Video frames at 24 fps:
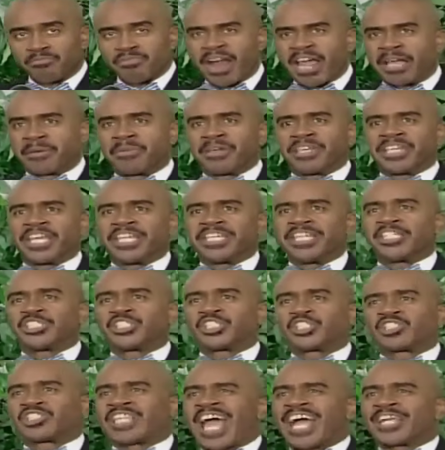Bring That's me right. any
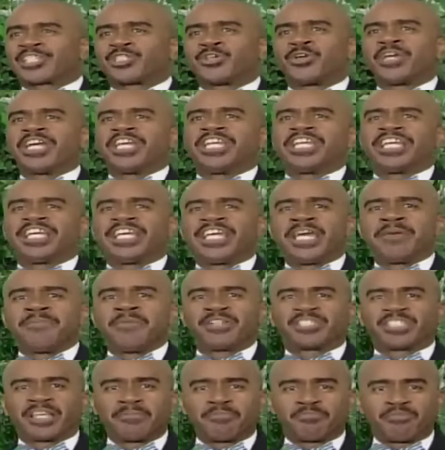statue, any
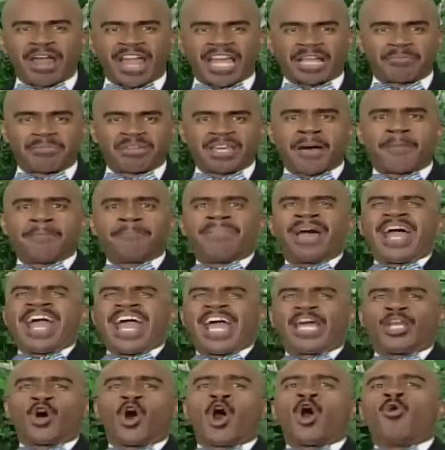image, and bring me a
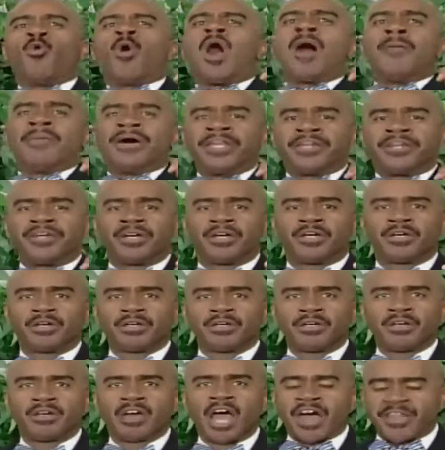man or a woman. That's
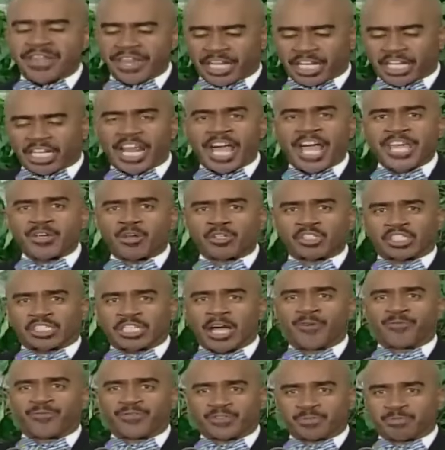right. And declare
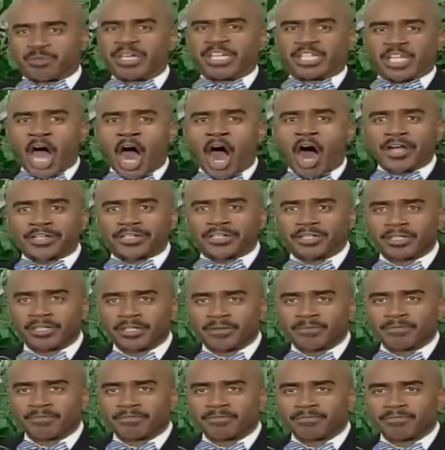yourself be God.
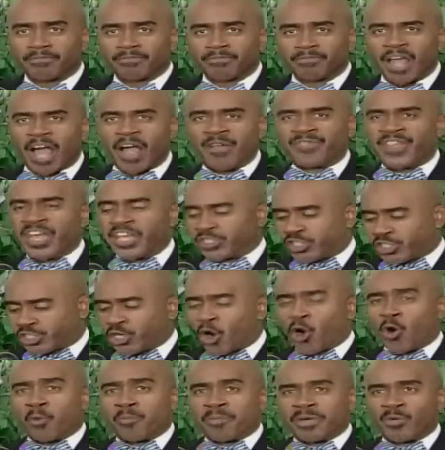Amen. And then
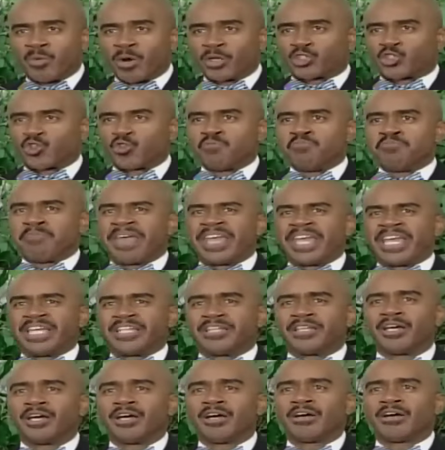show me what you
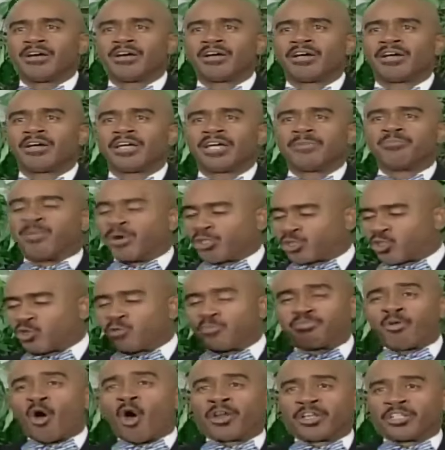made, what Amen.
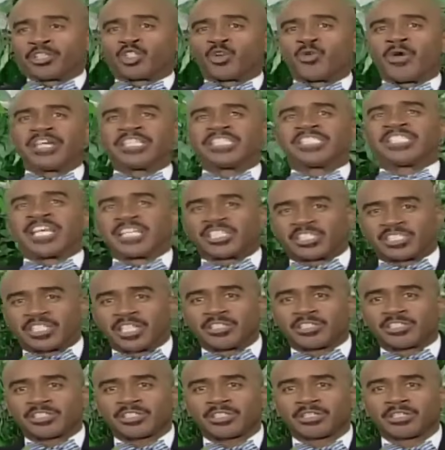you mm. brought into
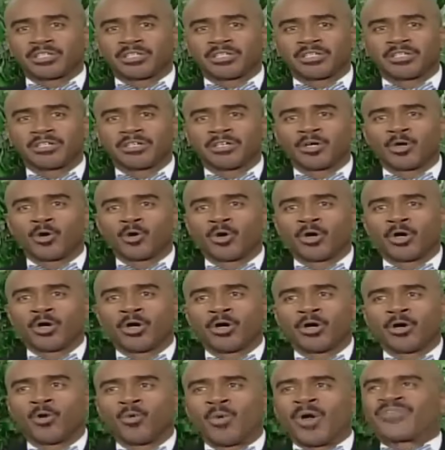existence. Amen.
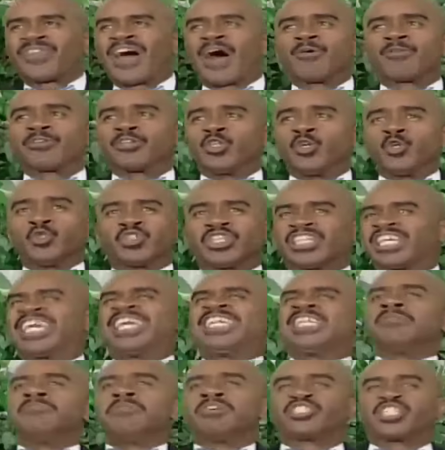Without using
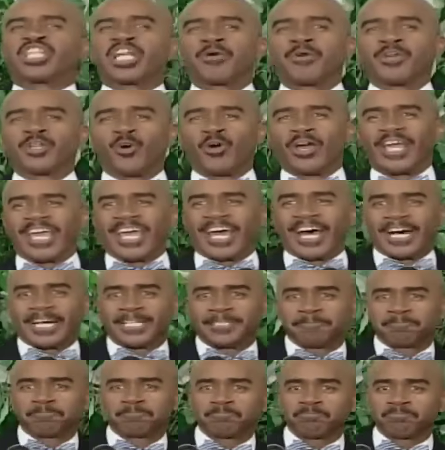any material here.
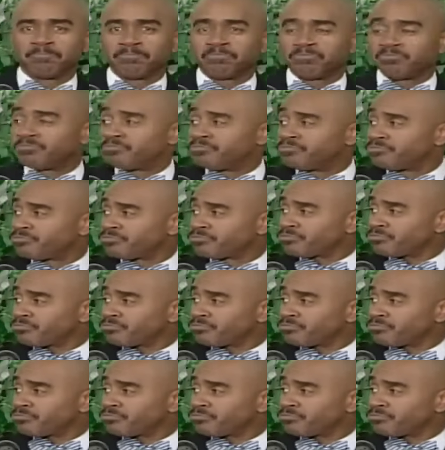That's right.